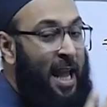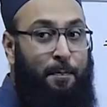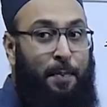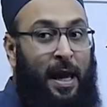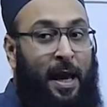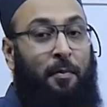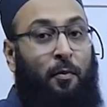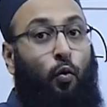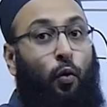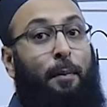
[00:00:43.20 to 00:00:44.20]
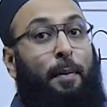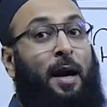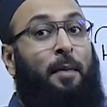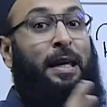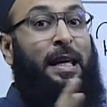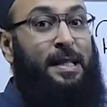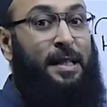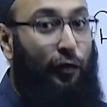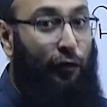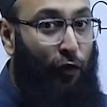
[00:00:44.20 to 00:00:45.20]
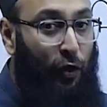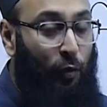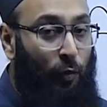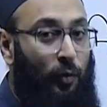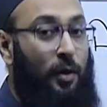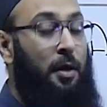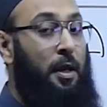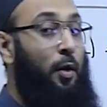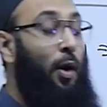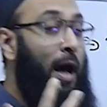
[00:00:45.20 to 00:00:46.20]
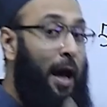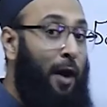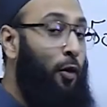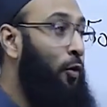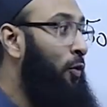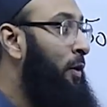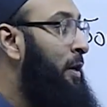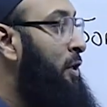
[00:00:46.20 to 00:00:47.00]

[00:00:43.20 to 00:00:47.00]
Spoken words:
APM will become easier for you. Now how?